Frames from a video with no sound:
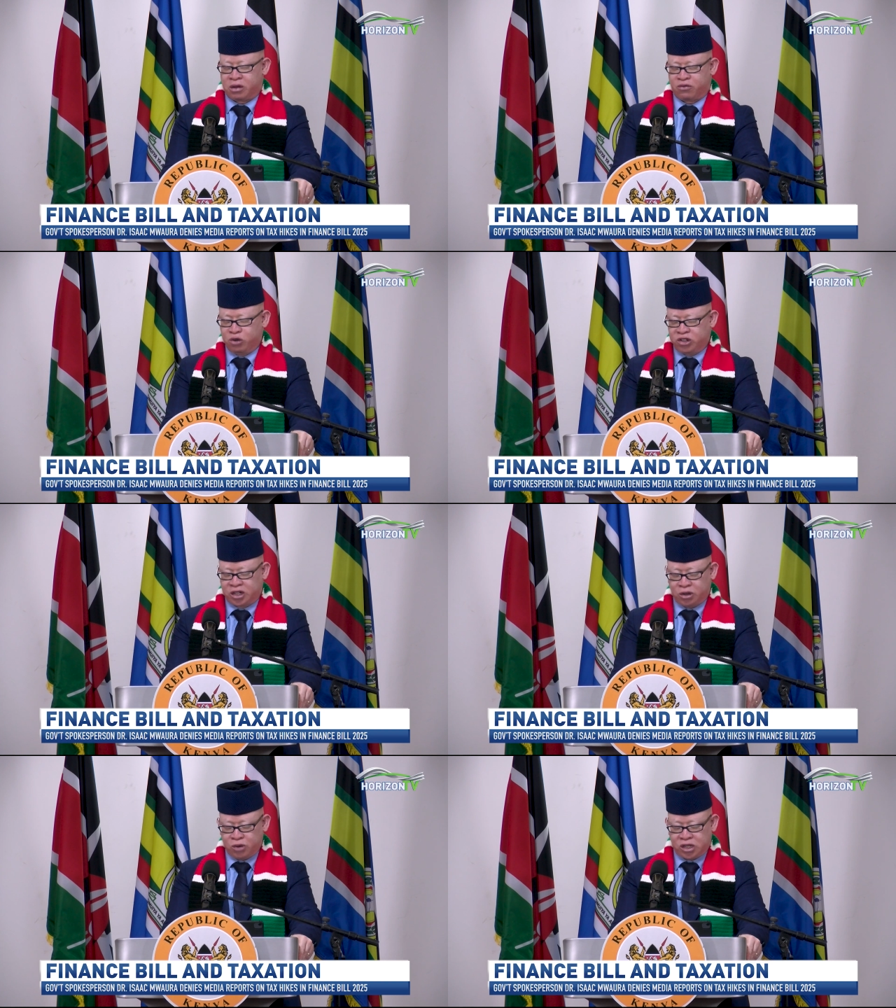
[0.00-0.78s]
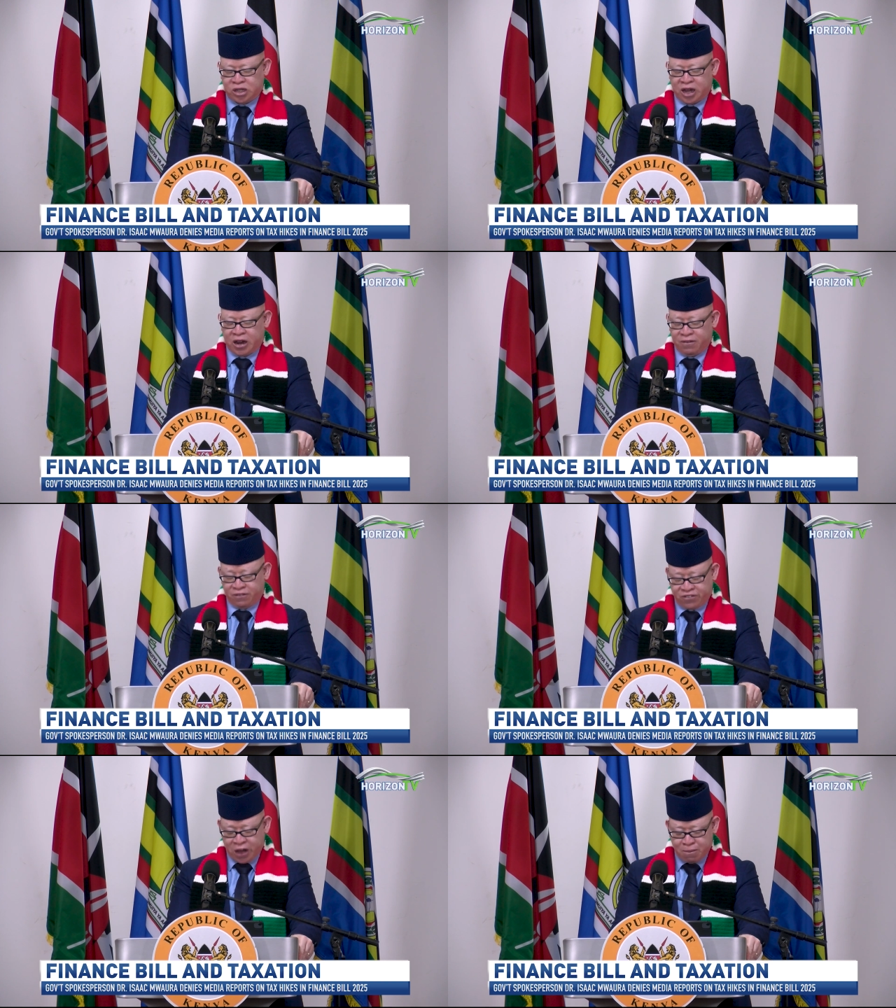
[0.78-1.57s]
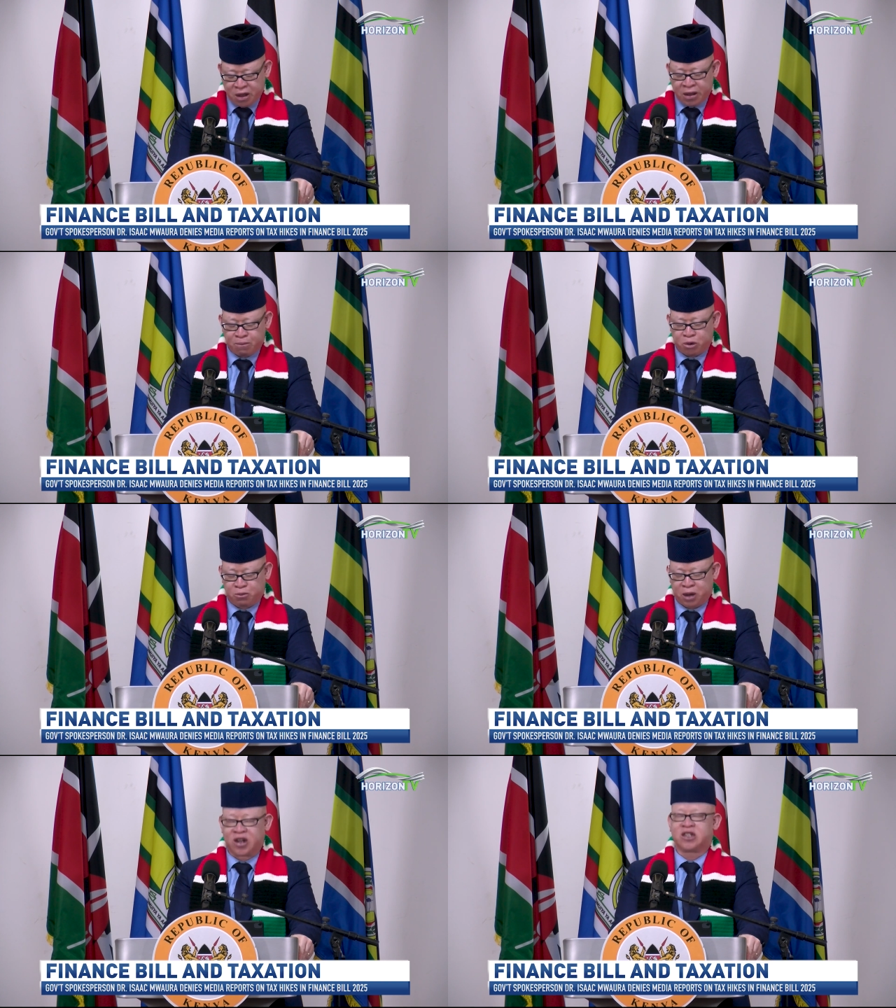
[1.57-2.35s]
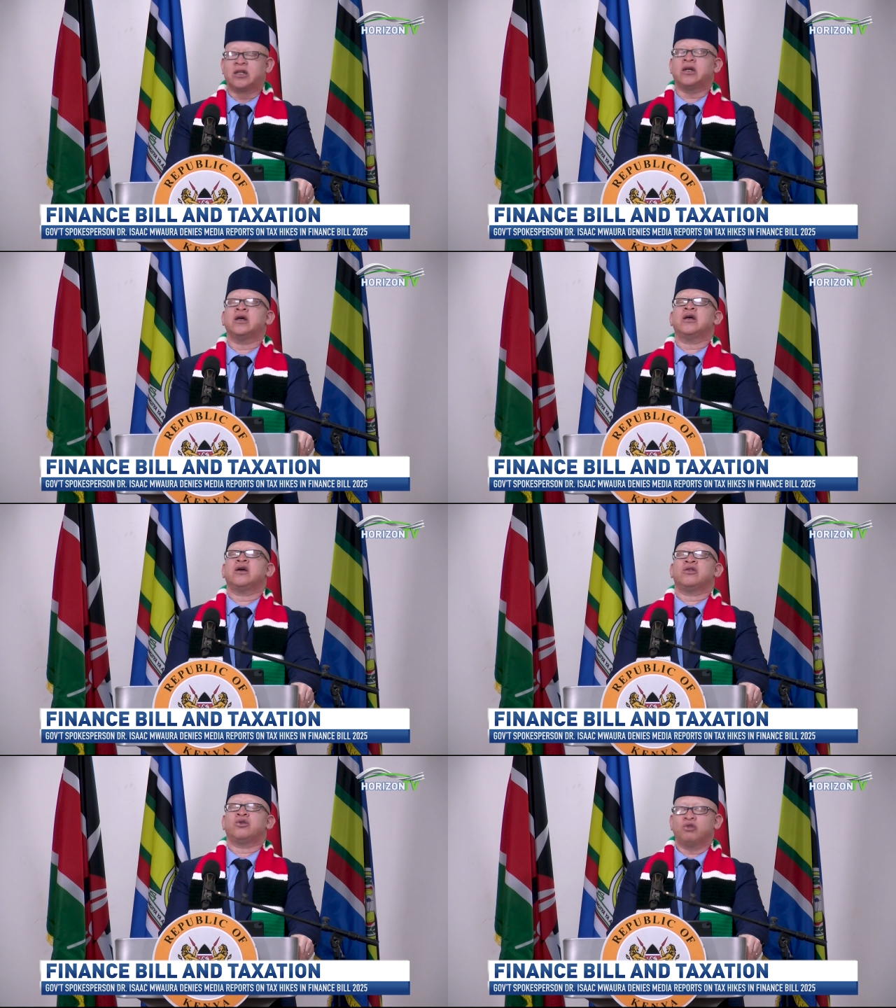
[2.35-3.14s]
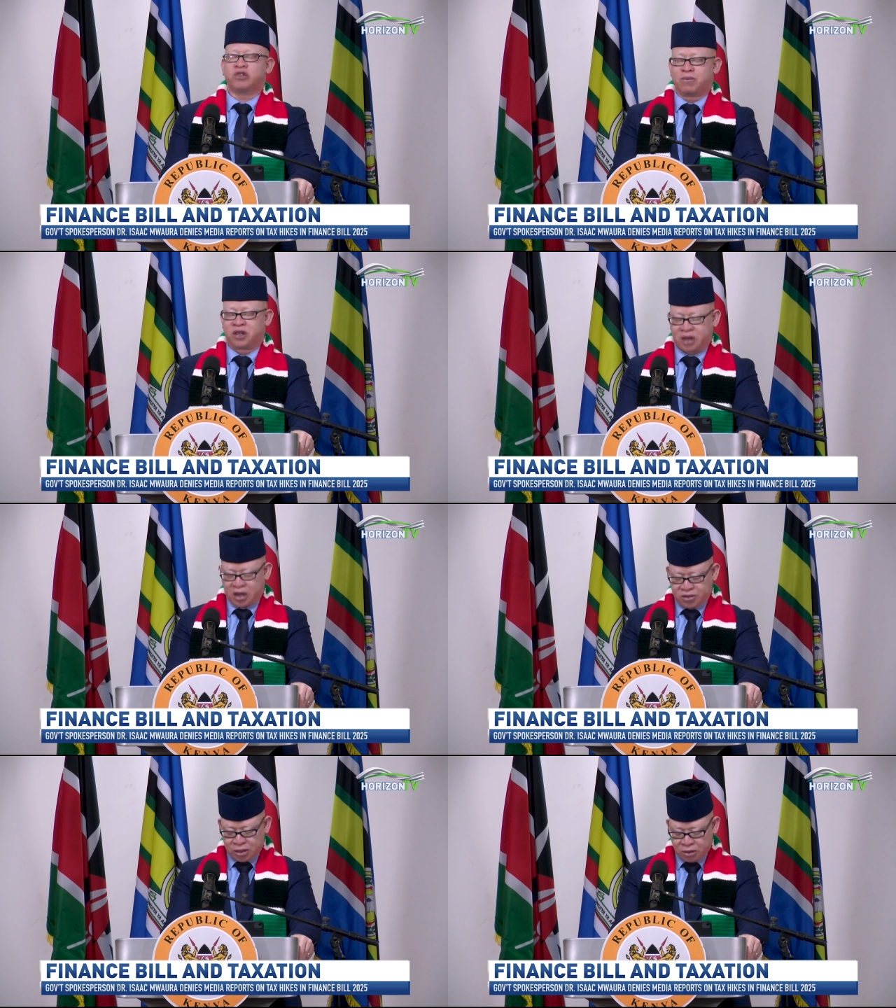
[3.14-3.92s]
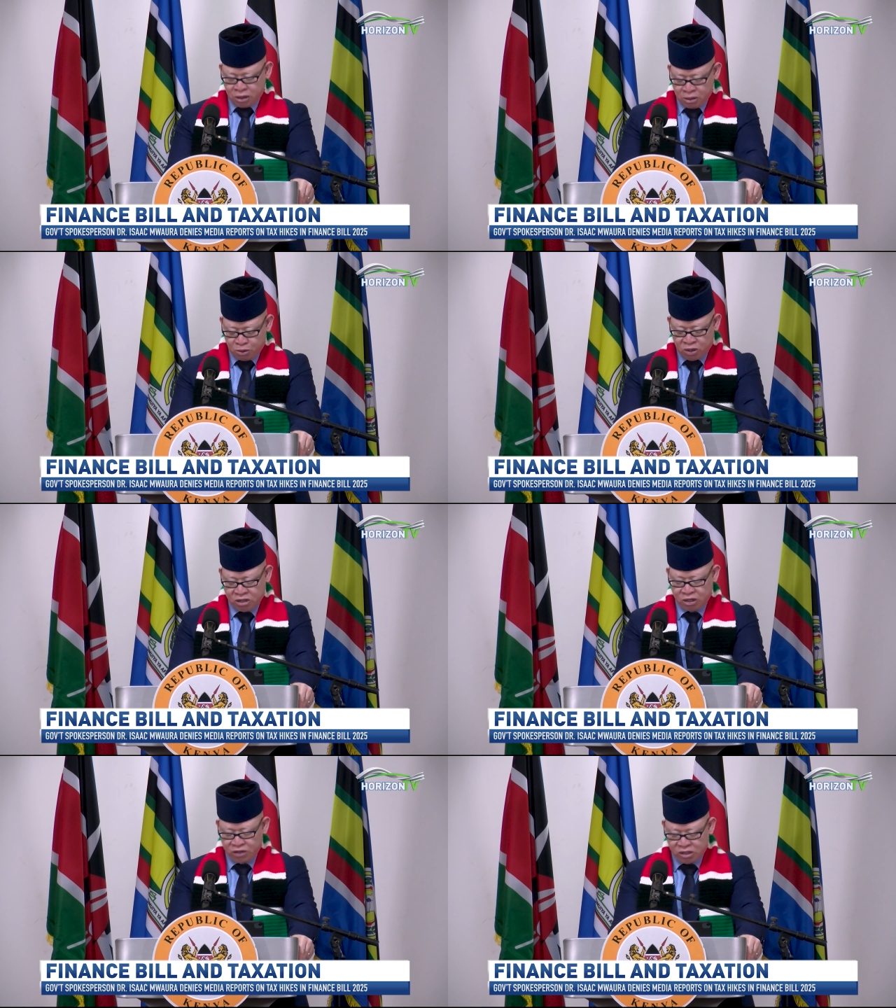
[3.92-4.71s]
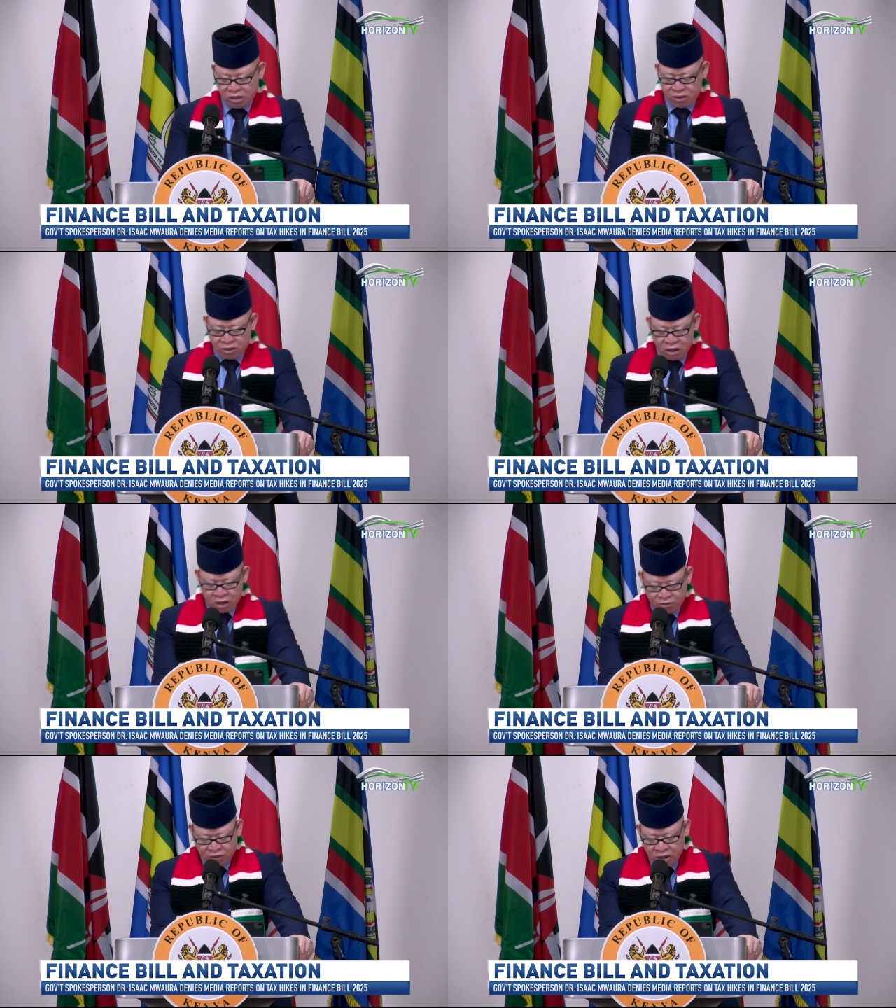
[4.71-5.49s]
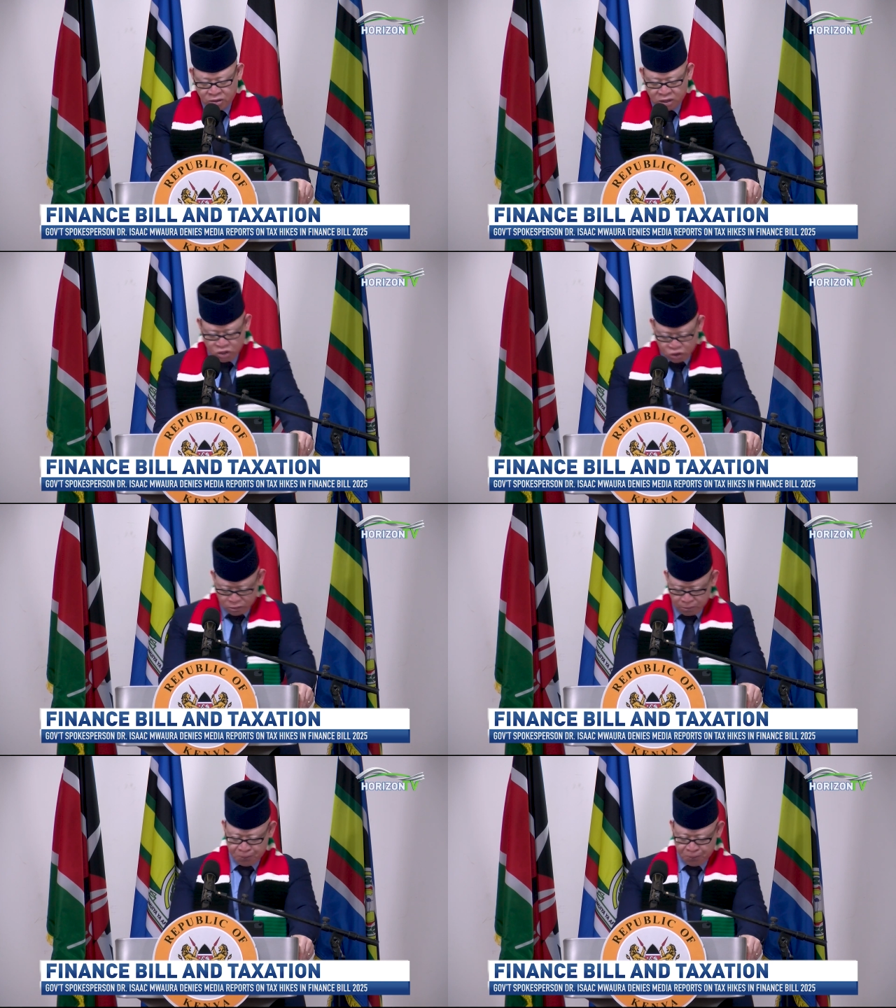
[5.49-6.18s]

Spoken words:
food security, and farmer prosperity through subsidizing productivity and value addition.